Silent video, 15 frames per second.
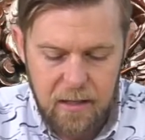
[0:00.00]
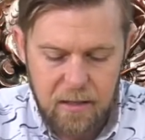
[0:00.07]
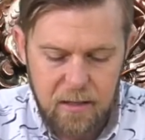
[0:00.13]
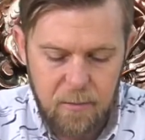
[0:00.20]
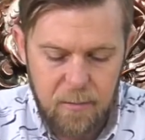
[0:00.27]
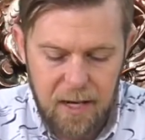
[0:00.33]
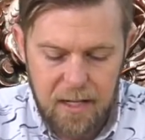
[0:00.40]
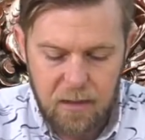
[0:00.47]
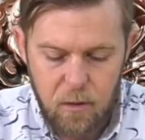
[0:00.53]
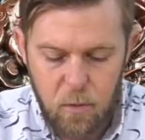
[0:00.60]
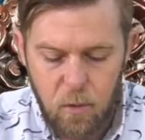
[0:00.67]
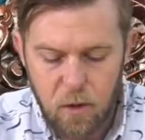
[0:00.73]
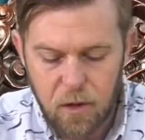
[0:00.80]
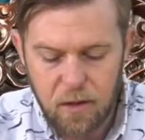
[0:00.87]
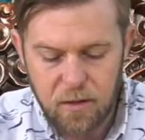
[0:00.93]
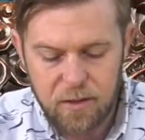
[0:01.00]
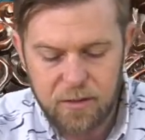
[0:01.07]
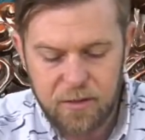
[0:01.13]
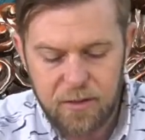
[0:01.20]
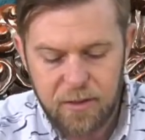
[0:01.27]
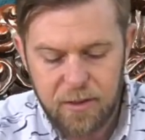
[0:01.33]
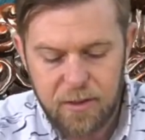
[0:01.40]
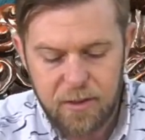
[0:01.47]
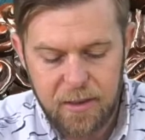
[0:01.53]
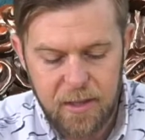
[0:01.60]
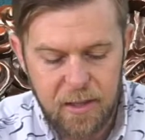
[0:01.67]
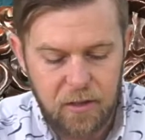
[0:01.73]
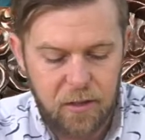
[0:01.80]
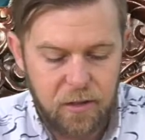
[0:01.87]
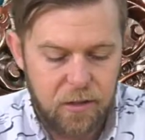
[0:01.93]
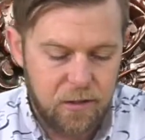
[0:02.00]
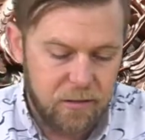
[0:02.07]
to make the walls thinner.